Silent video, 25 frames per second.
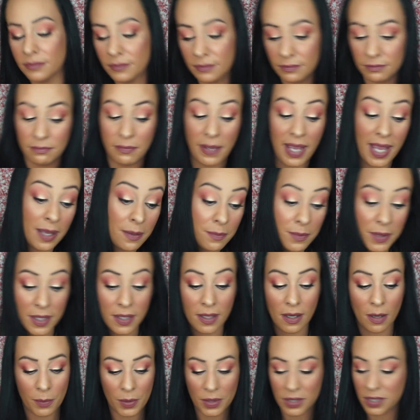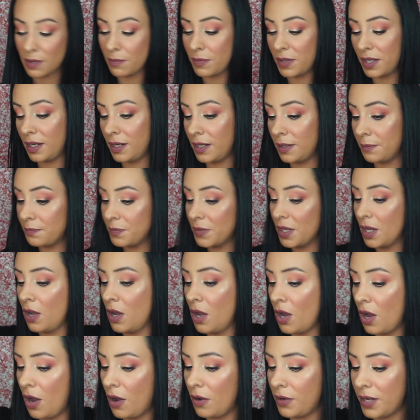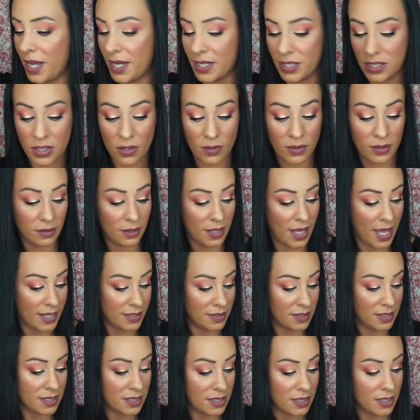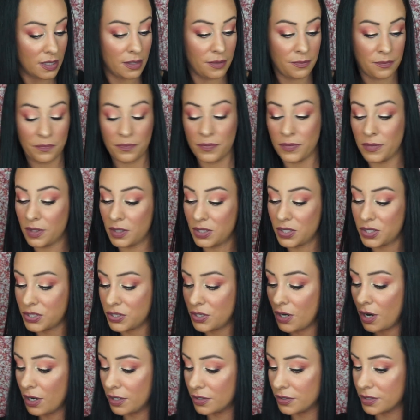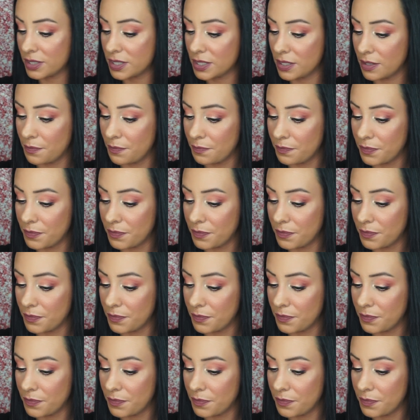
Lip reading: maybe I'll put something in it. Okay, so let's start.